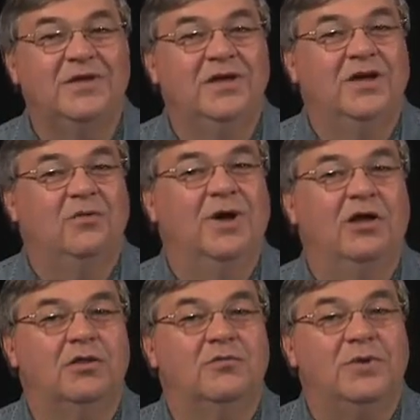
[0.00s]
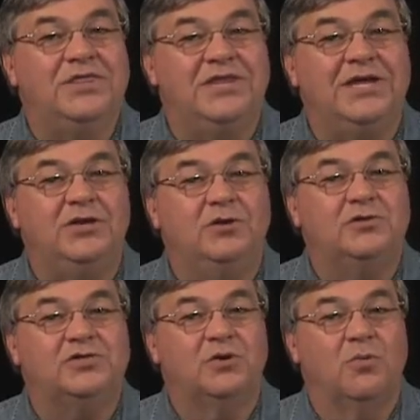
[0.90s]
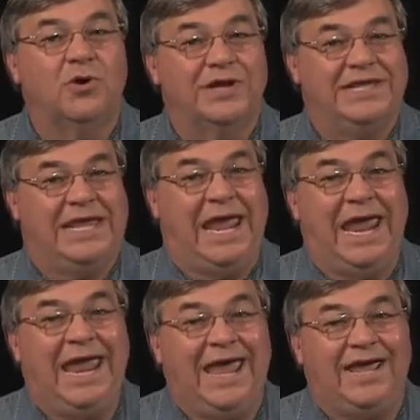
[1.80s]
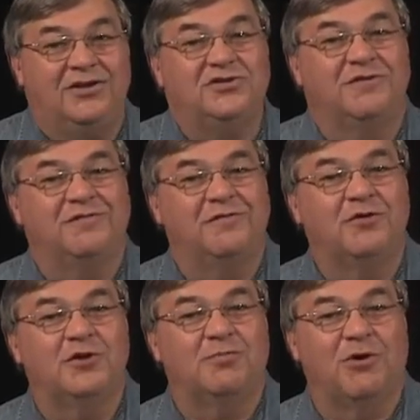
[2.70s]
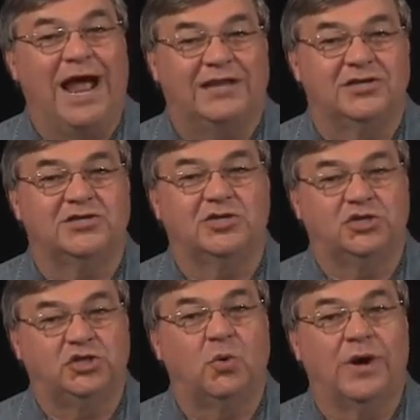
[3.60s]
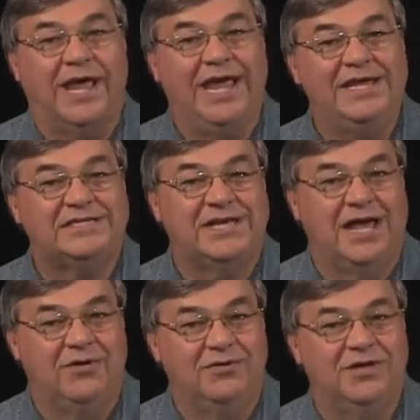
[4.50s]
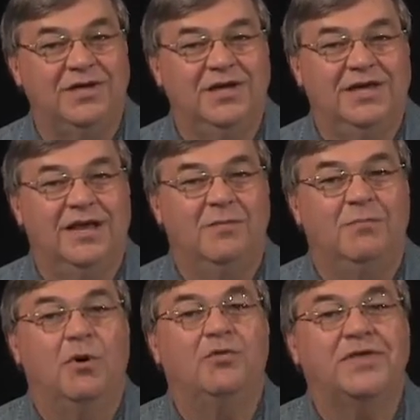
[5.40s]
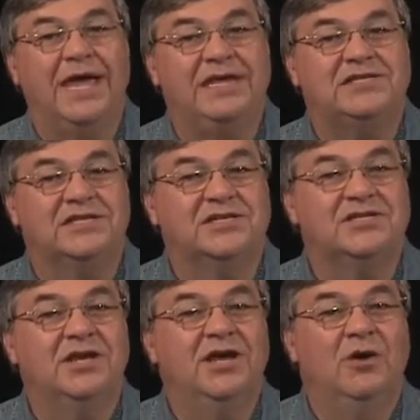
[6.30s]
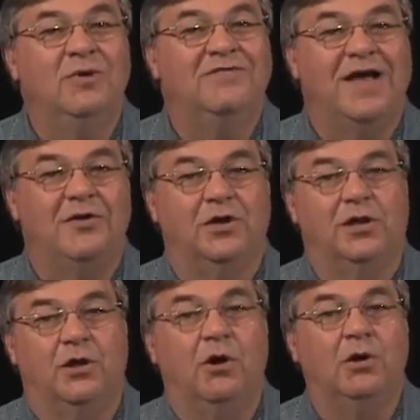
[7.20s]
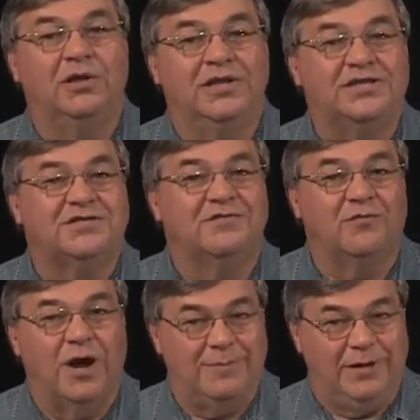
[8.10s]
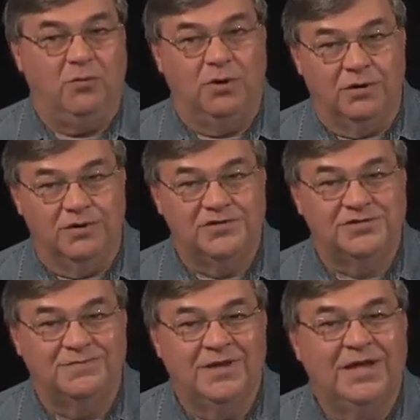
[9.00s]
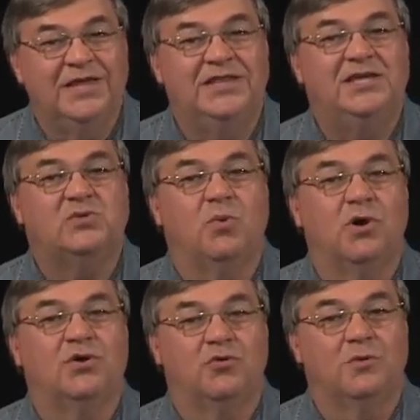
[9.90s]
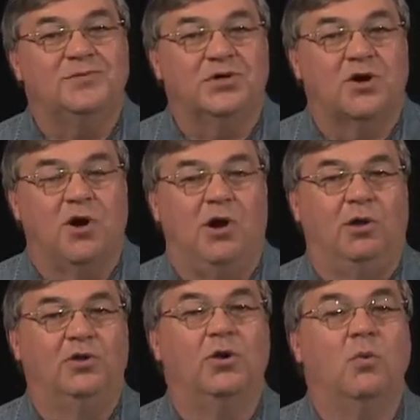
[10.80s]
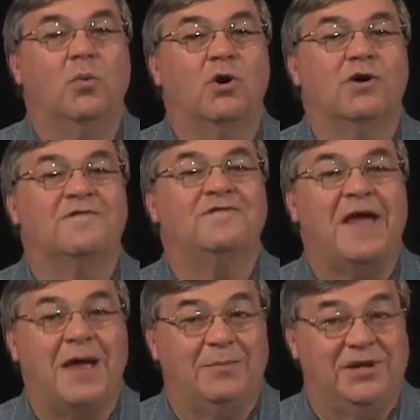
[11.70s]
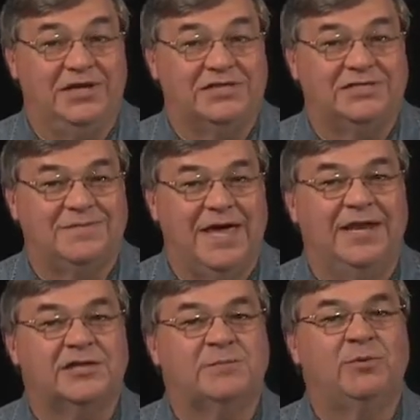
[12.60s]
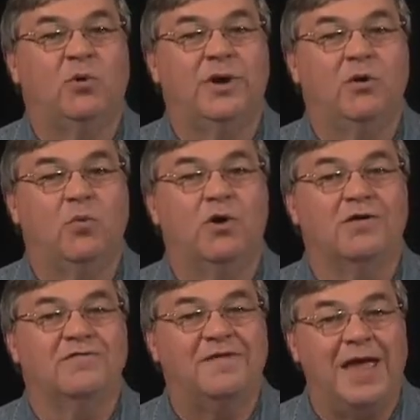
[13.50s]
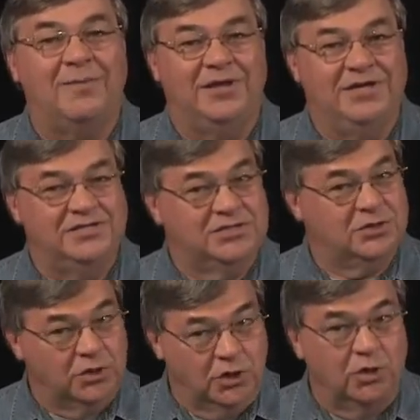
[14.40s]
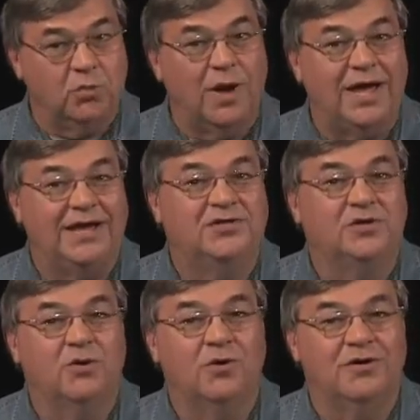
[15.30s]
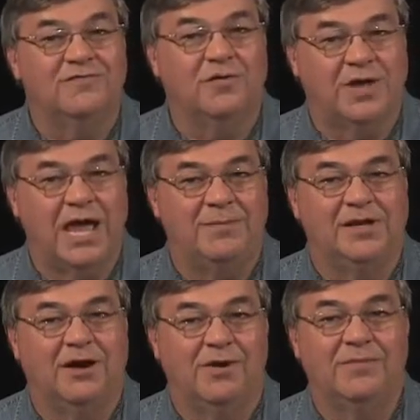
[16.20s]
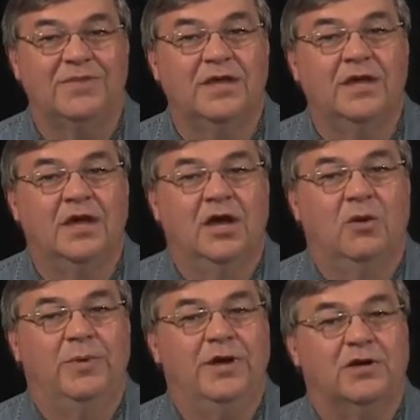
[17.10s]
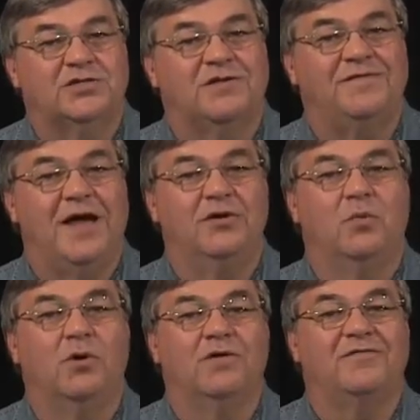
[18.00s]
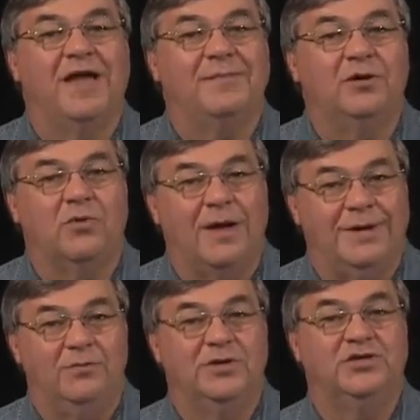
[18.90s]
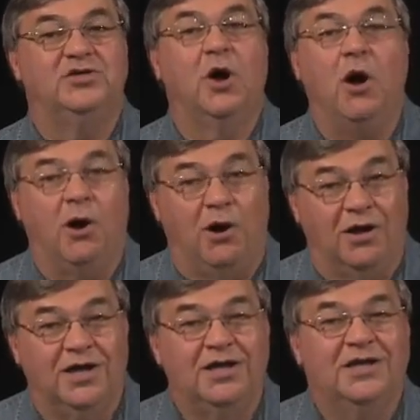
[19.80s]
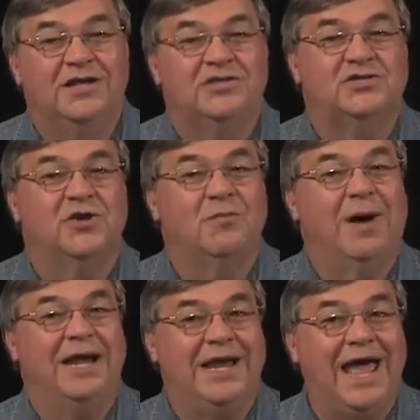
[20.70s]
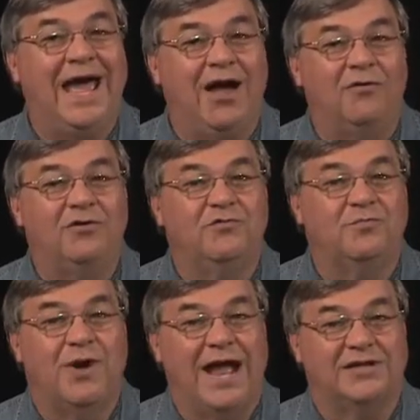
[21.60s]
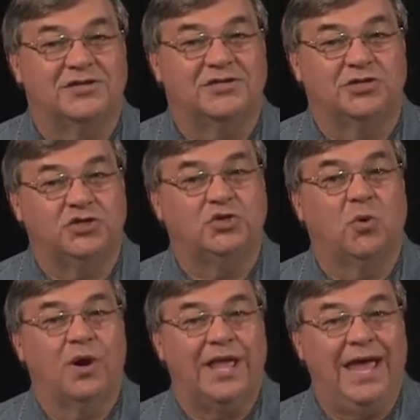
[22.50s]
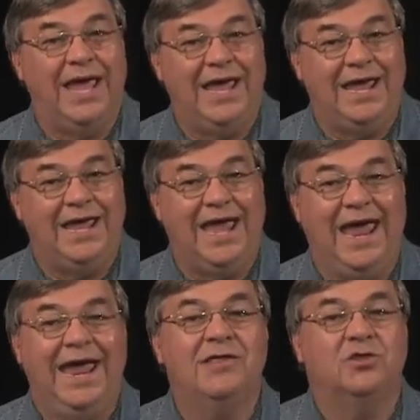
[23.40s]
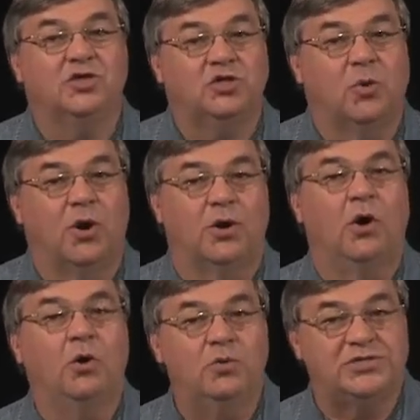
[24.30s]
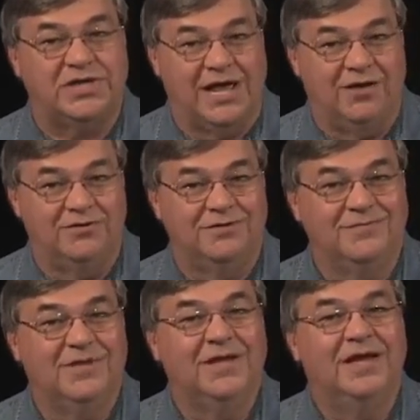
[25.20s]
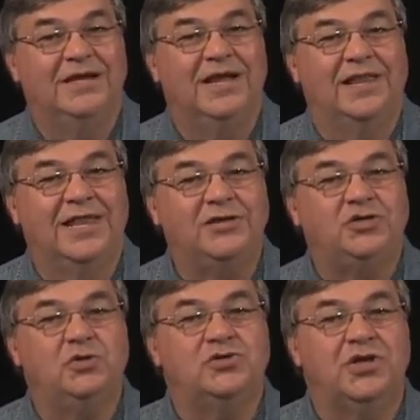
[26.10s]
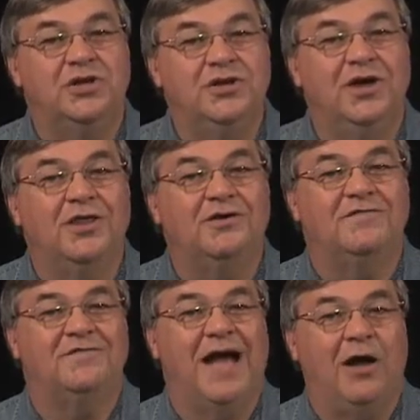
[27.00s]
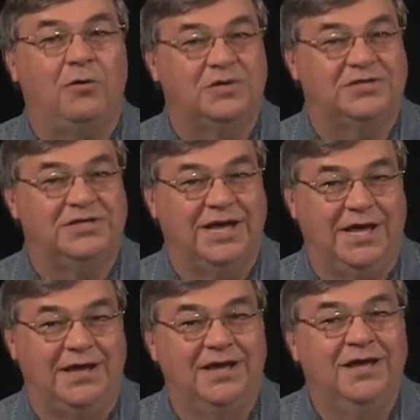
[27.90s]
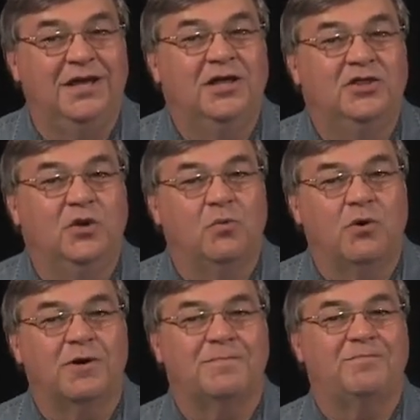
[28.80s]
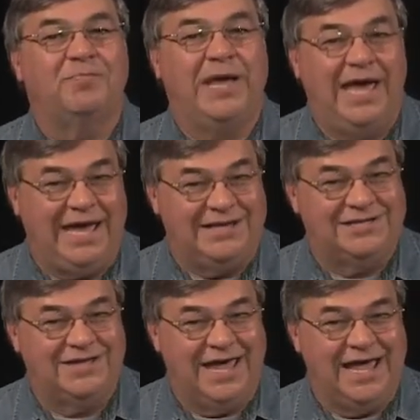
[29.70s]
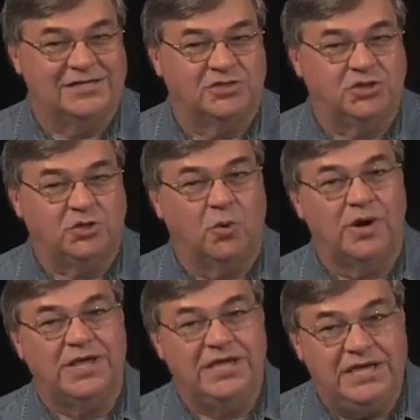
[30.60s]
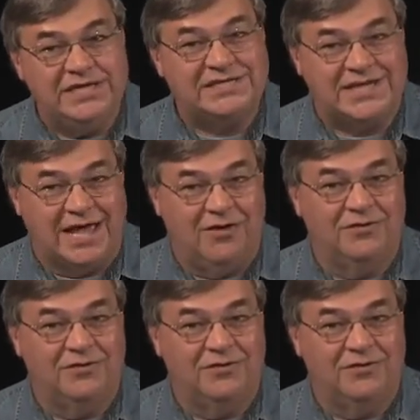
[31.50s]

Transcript: Well, we then used the word can to further practice the short A sound. In both cases, we found a long list of rhyming words. These word groups are called word families, and exploring word families is a good way to grow your vocabulary. We also found a word family rhyming with dog, so by now you've practiced the short A and the short O sound. Now let's use another vowel today the word pet has the short E sound,